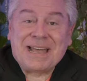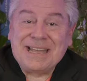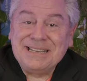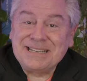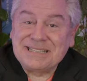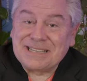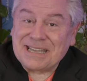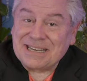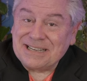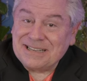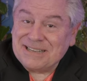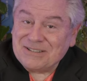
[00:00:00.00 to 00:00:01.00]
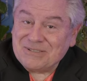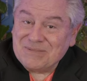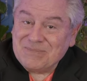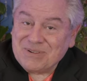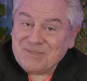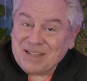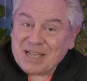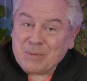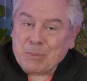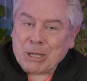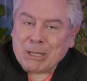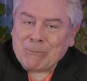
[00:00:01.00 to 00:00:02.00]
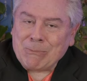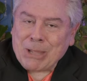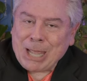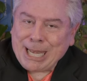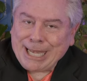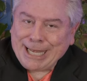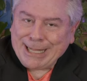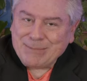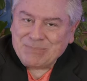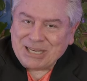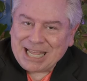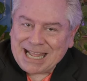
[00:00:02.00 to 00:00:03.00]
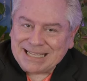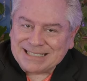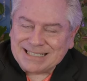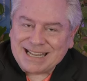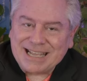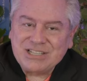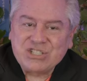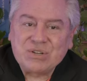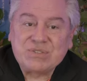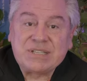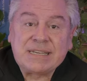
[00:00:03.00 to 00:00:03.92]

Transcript: I decided to do a movie about man-eating plants, and I chose